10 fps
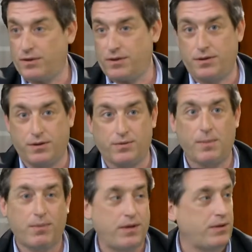I thought this is a
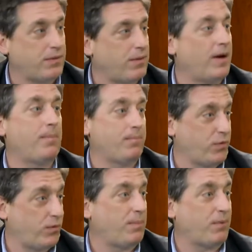great place to grow up,
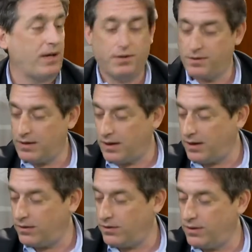great place
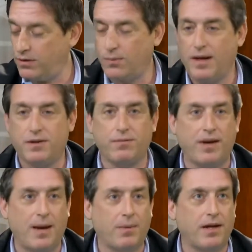to raise a
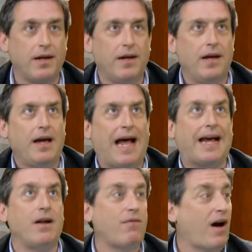family.
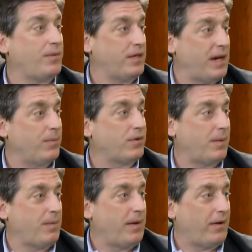I got involved with the neighborhood
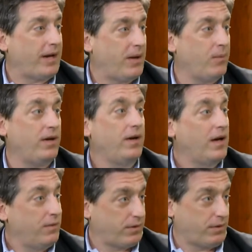club of Ballackinwood.
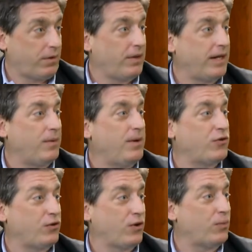Was a Little League
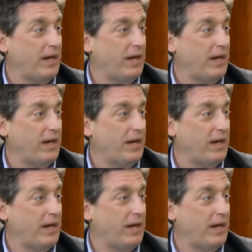commissioner.